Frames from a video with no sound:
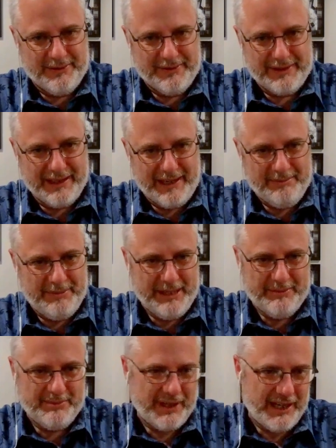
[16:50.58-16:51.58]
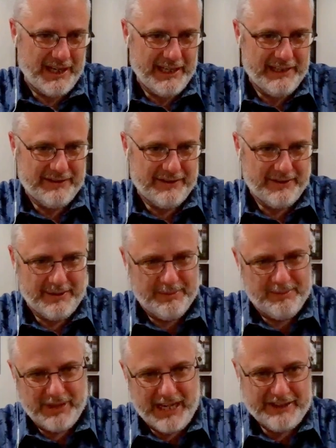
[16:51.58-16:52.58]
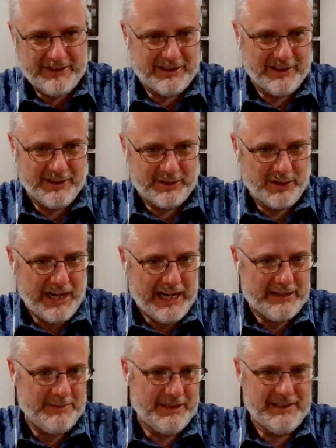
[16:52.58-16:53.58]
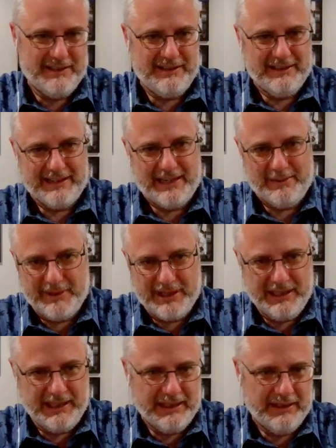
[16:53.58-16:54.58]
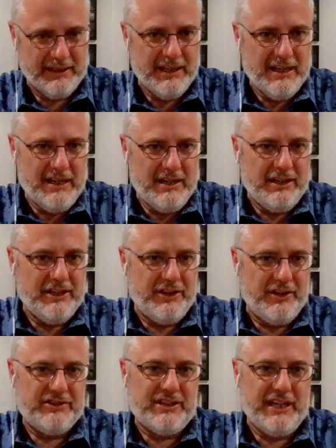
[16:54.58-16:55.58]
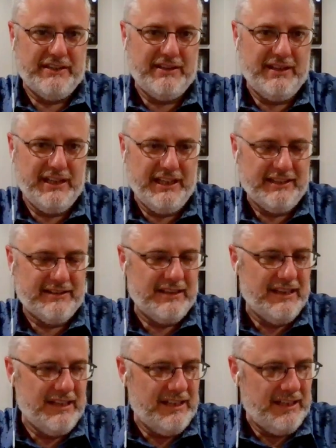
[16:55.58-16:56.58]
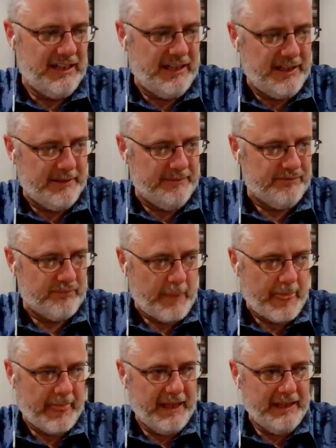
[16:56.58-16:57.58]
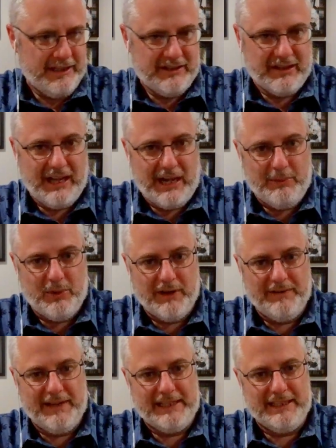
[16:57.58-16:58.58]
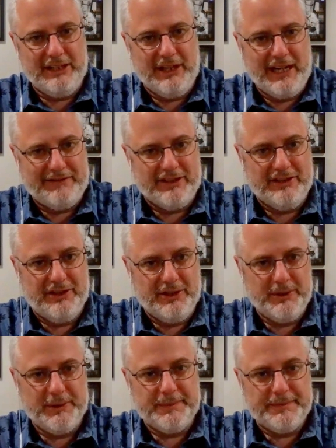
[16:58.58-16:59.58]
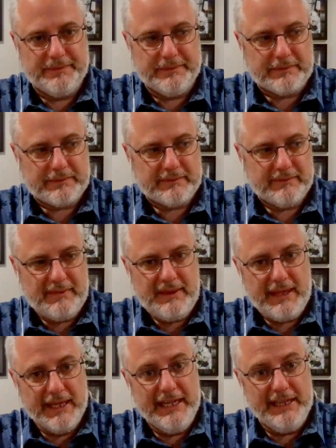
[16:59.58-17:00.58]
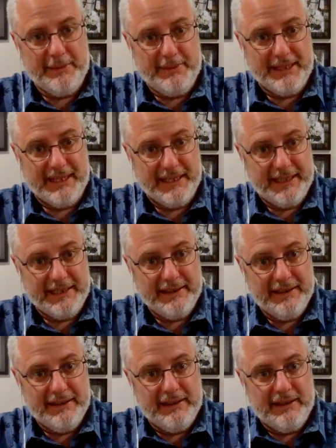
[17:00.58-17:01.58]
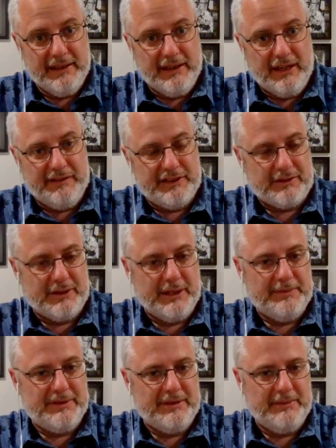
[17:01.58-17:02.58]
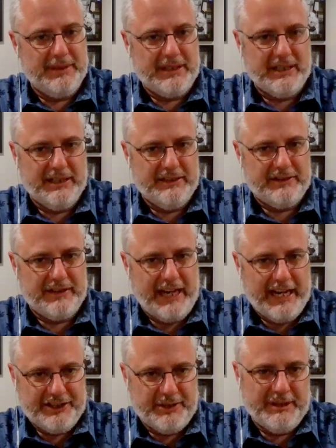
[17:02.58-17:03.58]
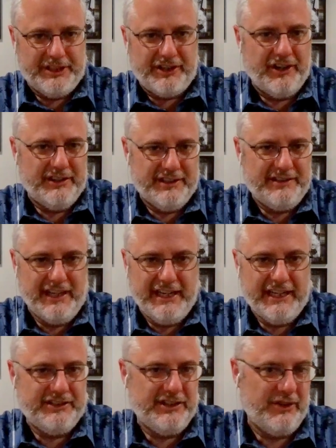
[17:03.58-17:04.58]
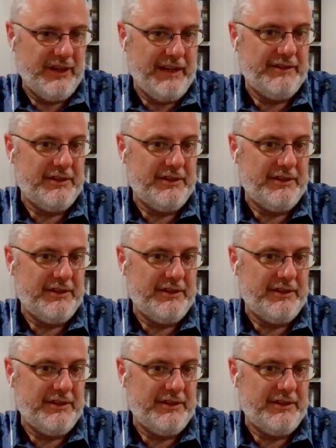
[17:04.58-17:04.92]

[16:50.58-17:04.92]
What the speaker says: got bent blinds, or the plaster's a little cracked because he's out of money, and, those kinds of things. There's a lot more of that you have to do in the beginning of a script, because as you return to settings, you don't have to